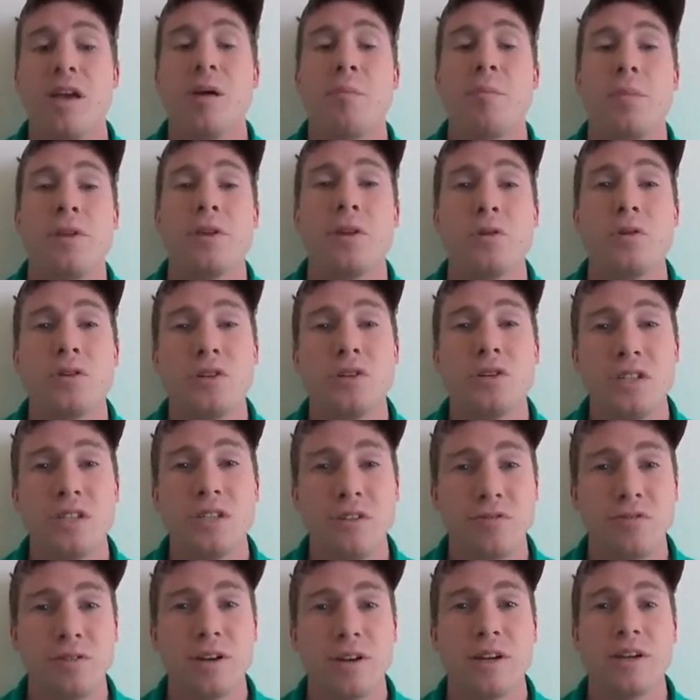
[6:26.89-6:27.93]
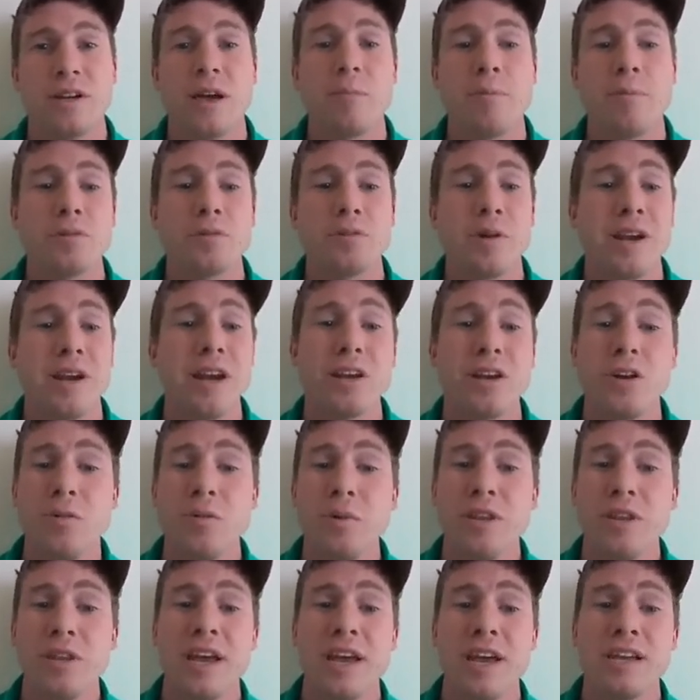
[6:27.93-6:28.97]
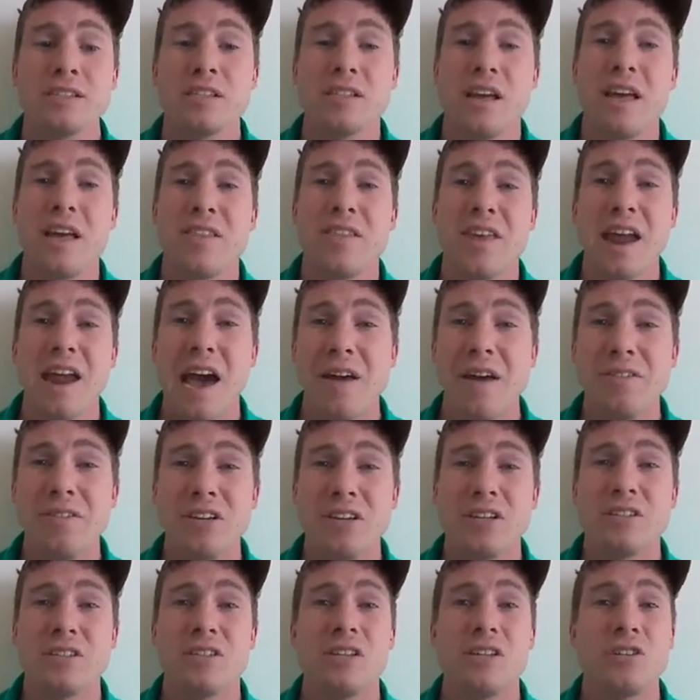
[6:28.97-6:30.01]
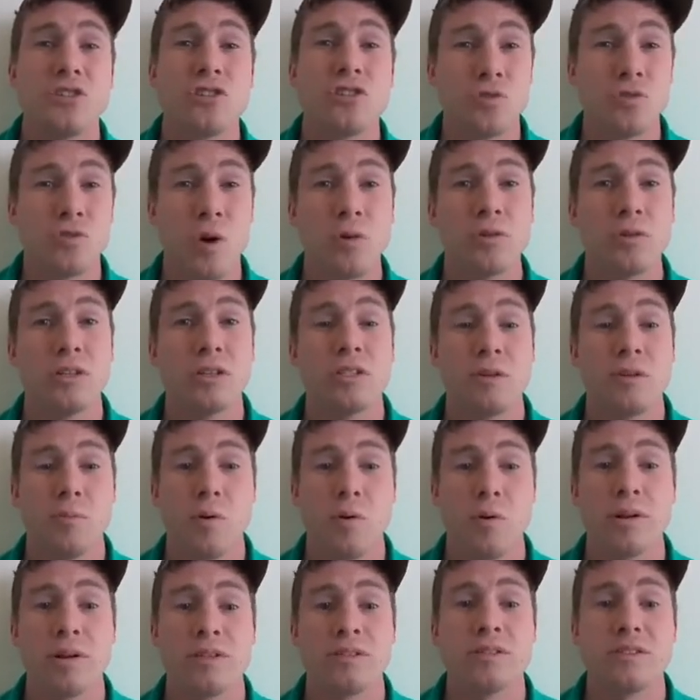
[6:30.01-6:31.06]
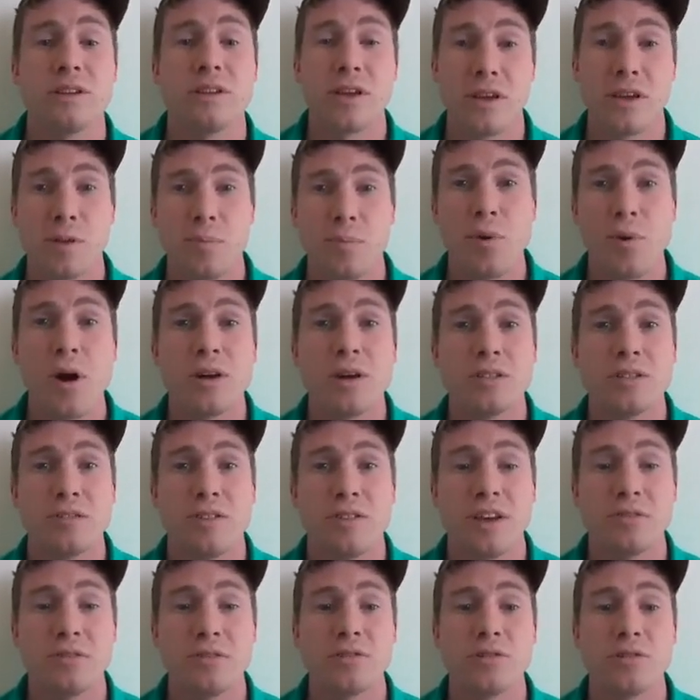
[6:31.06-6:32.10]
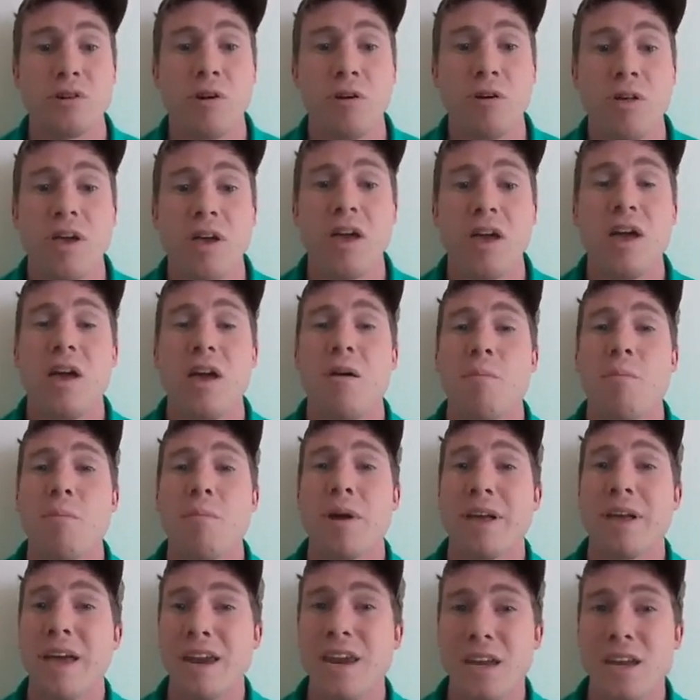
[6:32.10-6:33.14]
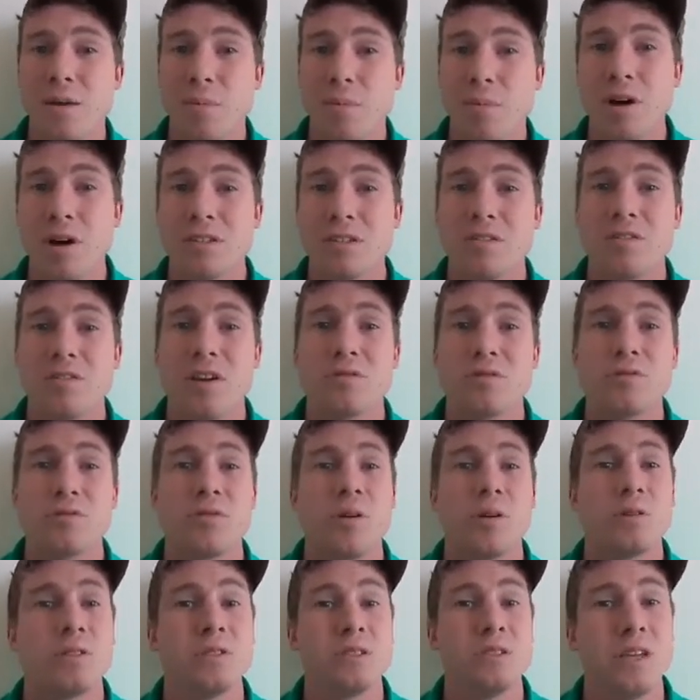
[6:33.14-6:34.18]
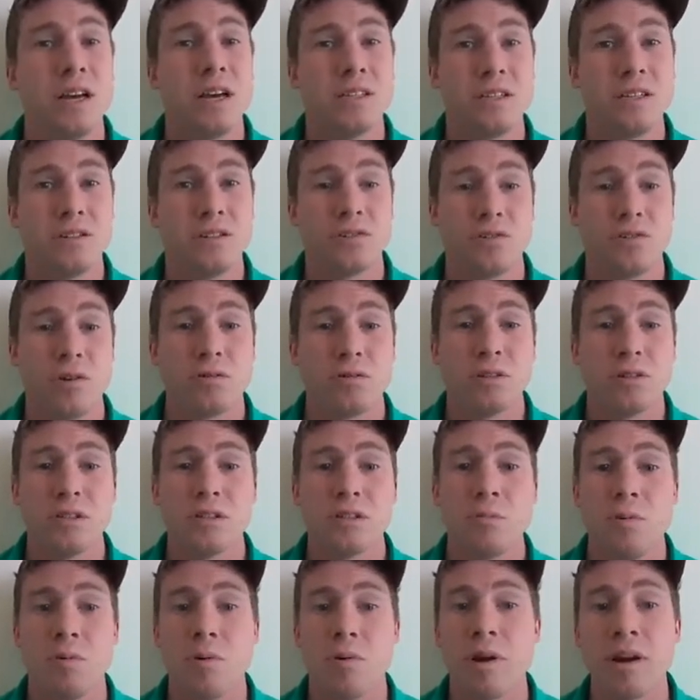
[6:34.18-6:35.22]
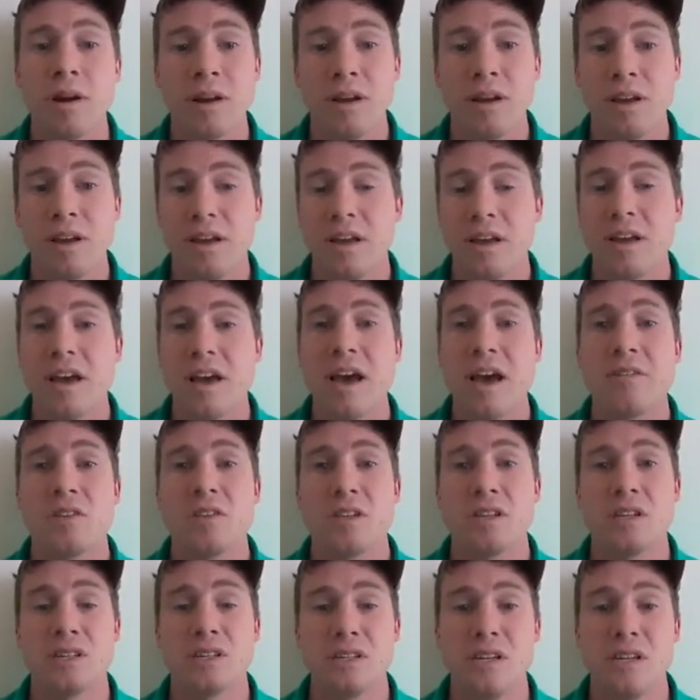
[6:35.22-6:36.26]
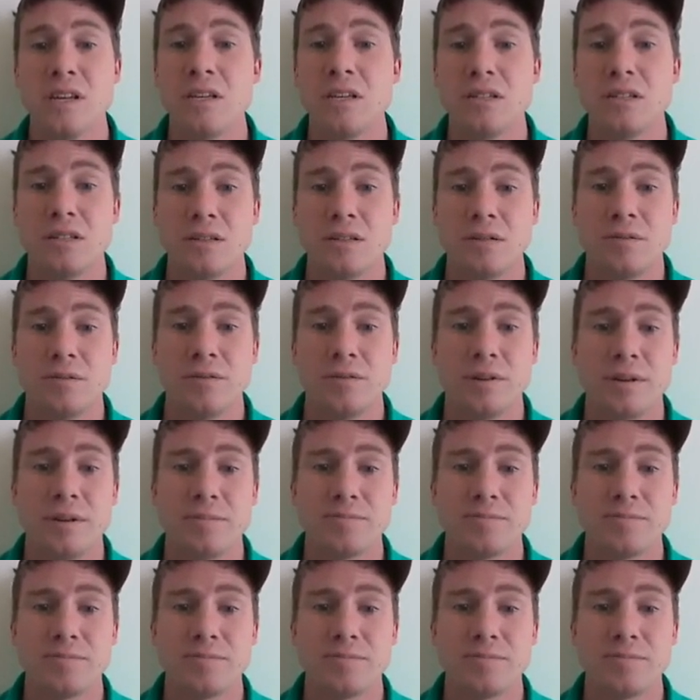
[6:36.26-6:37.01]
But those are different numbers, right? And it could be the case that having the disease strongly supports getting a positive test result, but getting a positive test result doesn't strongly support having the disease, right?